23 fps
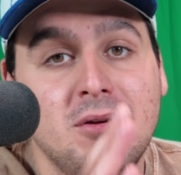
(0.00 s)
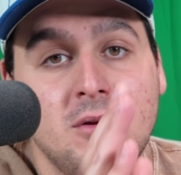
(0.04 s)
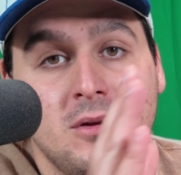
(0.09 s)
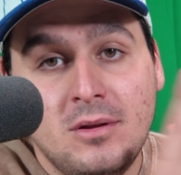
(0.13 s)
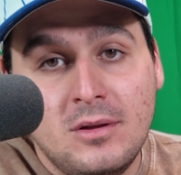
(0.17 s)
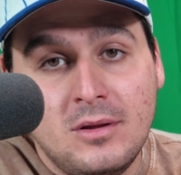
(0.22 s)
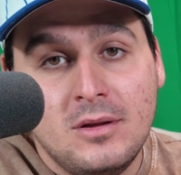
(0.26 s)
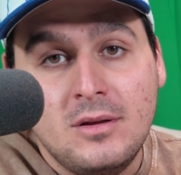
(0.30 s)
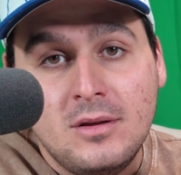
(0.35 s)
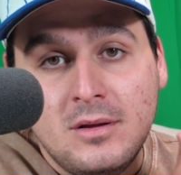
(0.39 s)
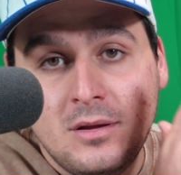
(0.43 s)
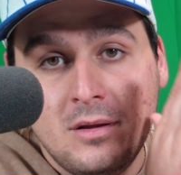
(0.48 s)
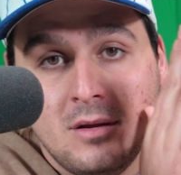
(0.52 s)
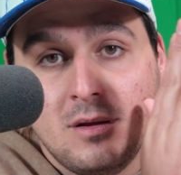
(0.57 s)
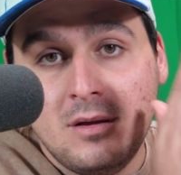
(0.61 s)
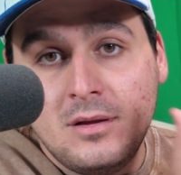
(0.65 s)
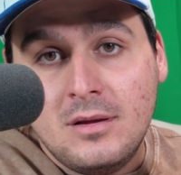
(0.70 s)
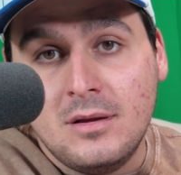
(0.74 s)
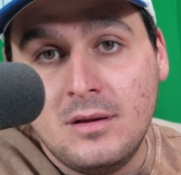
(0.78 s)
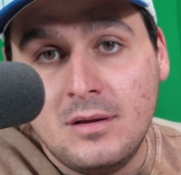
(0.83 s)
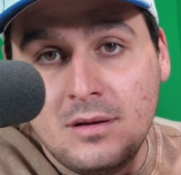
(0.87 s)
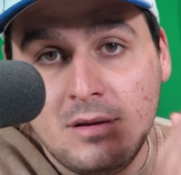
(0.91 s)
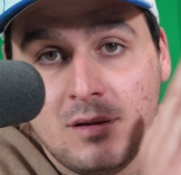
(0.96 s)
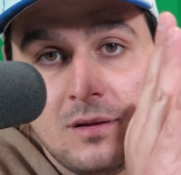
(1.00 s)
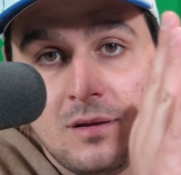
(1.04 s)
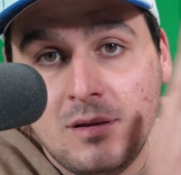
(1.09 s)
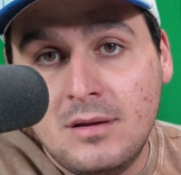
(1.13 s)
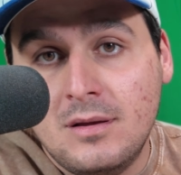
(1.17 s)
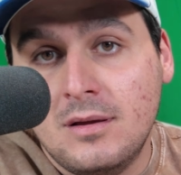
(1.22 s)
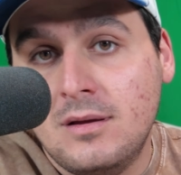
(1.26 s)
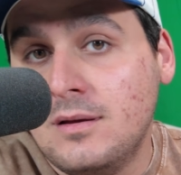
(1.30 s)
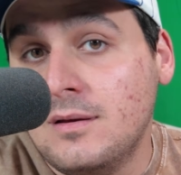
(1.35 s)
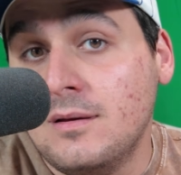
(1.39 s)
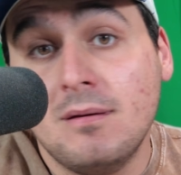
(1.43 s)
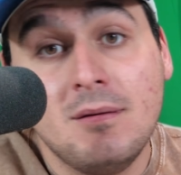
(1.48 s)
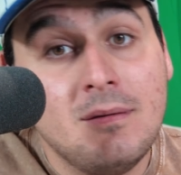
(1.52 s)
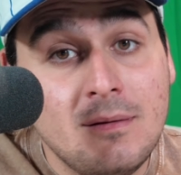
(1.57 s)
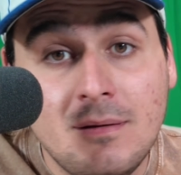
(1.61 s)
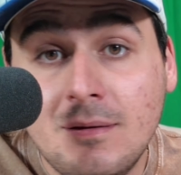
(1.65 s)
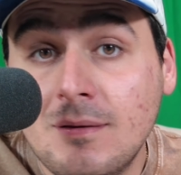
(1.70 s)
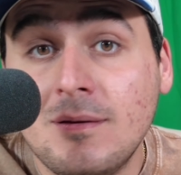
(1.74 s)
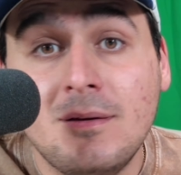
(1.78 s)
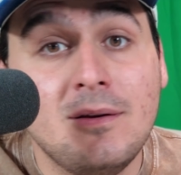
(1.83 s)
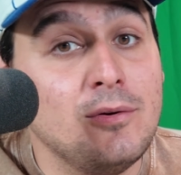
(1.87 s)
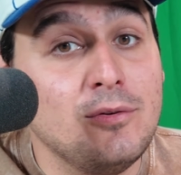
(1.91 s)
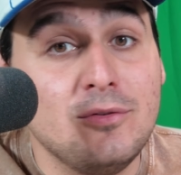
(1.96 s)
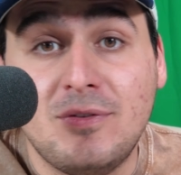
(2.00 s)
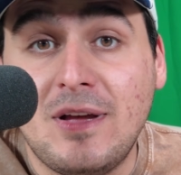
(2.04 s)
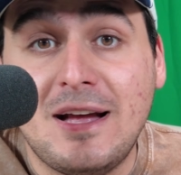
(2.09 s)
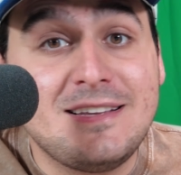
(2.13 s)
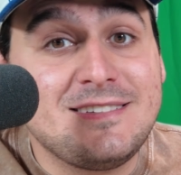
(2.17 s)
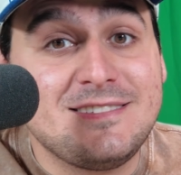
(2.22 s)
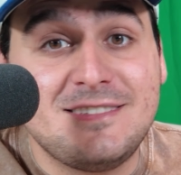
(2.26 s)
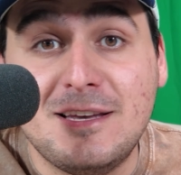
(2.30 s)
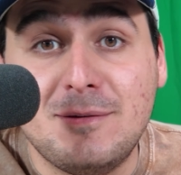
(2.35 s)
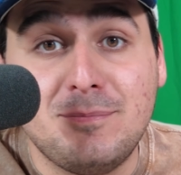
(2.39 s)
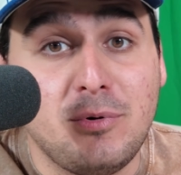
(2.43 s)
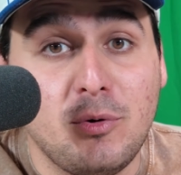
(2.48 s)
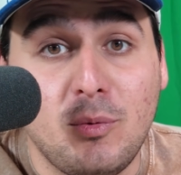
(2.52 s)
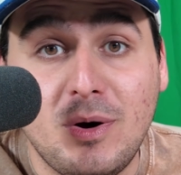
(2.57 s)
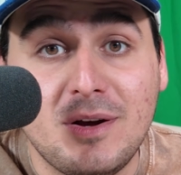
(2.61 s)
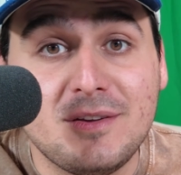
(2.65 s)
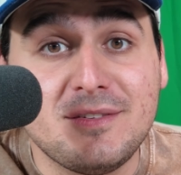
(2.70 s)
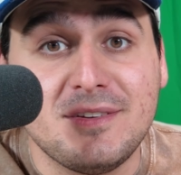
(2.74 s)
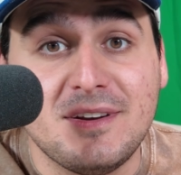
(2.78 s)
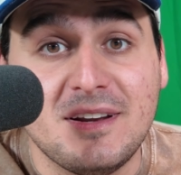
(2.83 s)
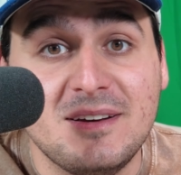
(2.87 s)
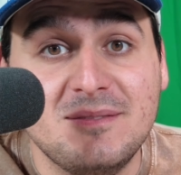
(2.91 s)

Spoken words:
It was that simple, wasn't